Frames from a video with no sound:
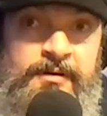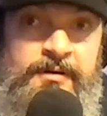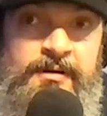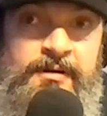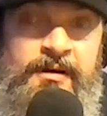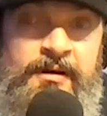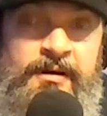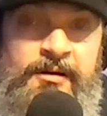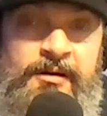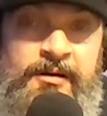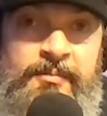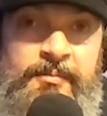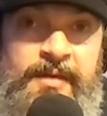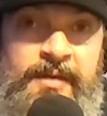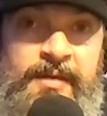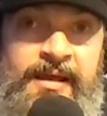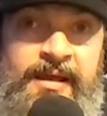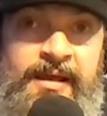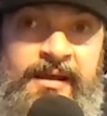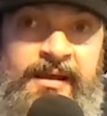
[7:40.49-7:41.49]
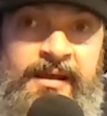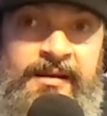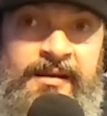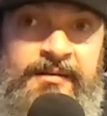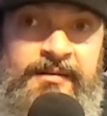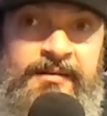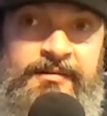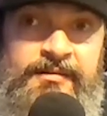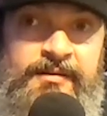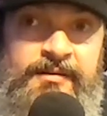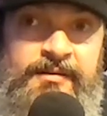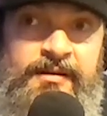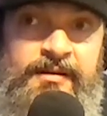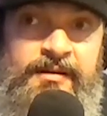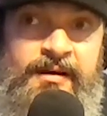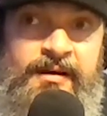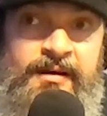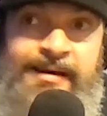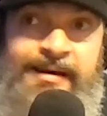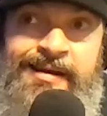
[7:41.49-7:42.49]
Um, and
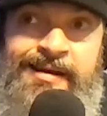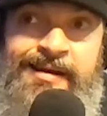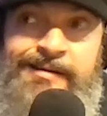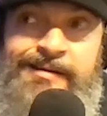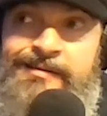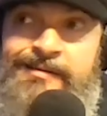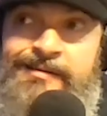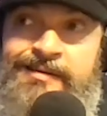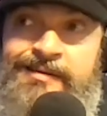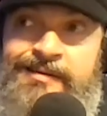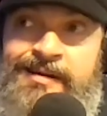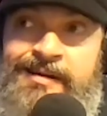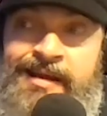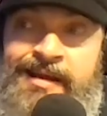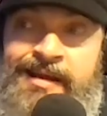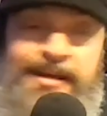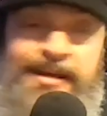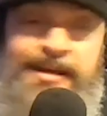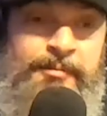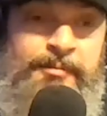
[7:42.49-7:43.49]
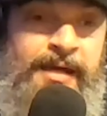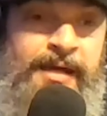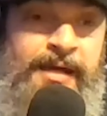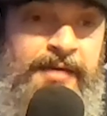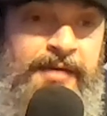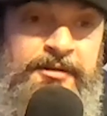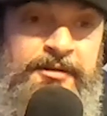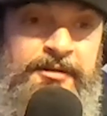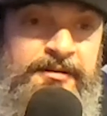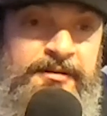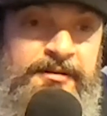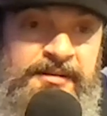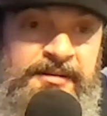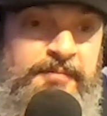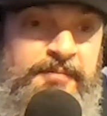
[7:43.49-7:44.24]
I had an A in math and a D in